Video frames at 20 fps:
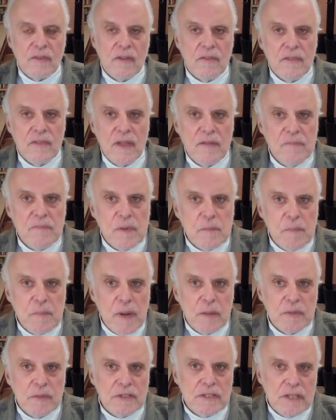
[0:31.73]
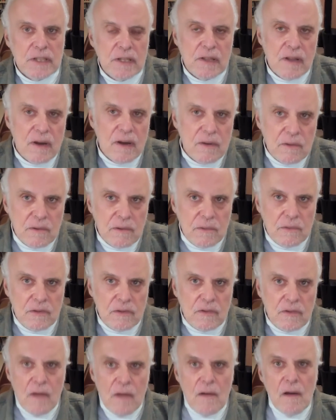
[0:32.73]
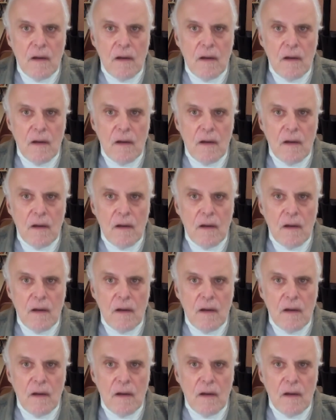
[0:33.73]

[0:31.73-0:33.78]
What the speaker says: They've been publishing those.